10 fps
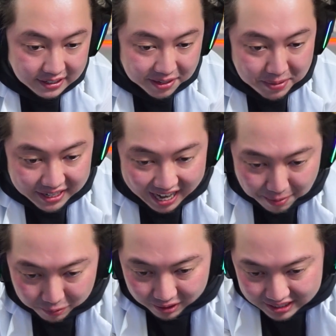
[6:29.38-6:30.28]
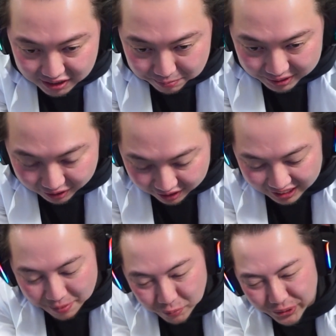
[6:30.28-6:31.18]
Does that mean the app always has to be
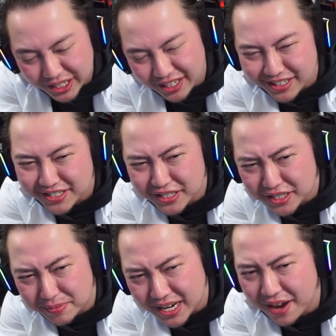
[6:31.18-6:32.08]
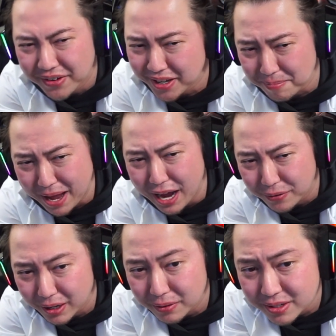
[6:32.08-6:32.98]
on? I'm working on a system to have it in the
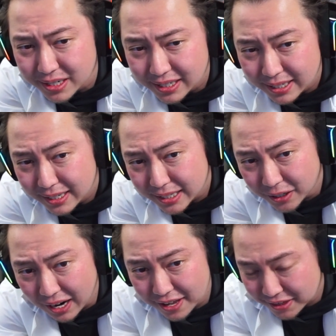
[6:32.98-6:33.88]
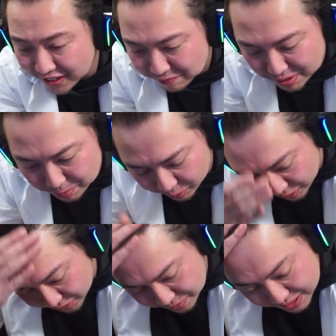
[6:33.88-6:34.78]
background. You know, I think if people
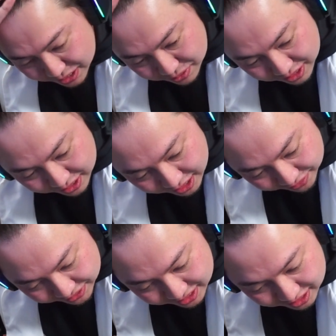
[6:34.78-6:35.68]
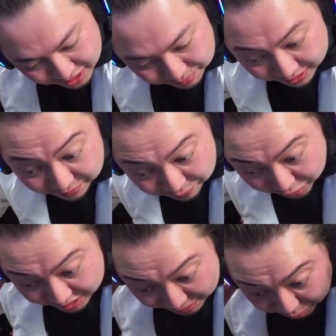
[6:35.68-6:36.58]
are going to be using the Eevee system, like
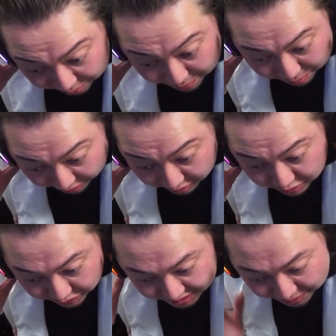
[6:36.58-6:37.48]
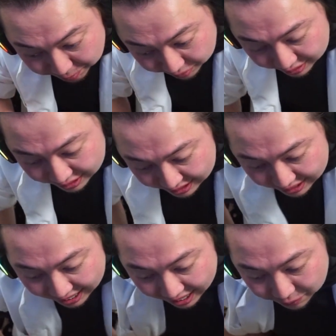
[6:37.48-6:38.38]
for example, my parents, for example,
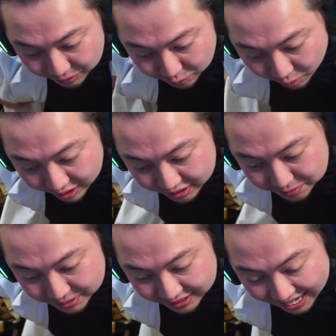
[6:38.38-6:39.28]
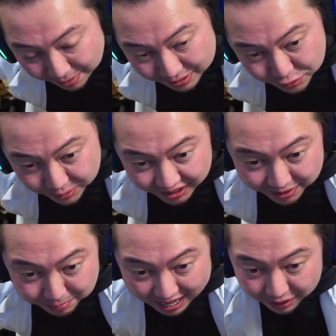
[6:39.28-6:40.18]
I would want it to be an app that's running
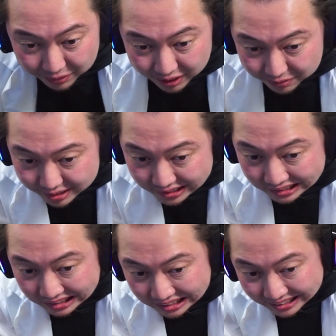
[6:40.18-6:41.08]
in the background